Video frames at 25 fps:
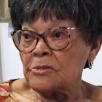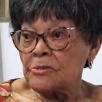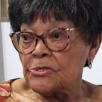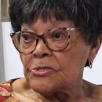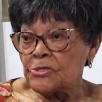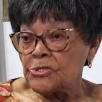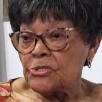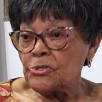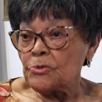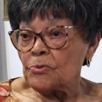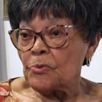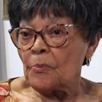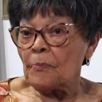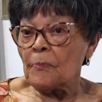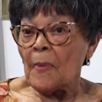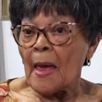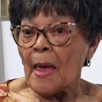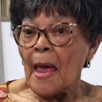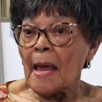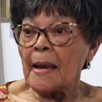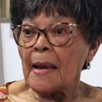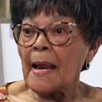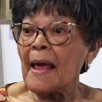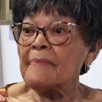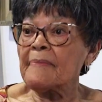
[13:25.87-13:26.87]
shooting
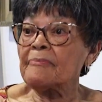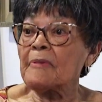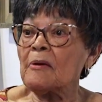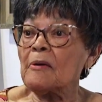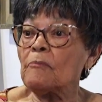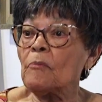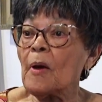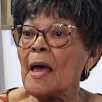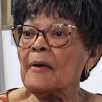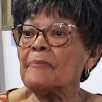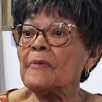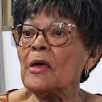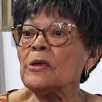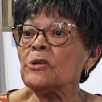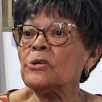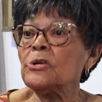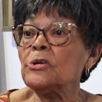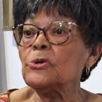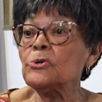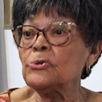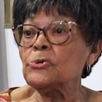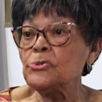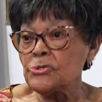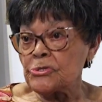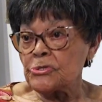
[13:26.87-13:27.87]
bad and they
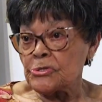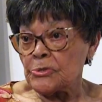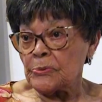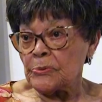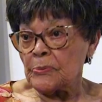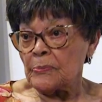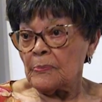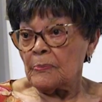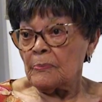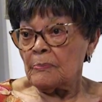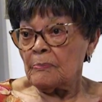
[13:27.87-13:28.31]
use you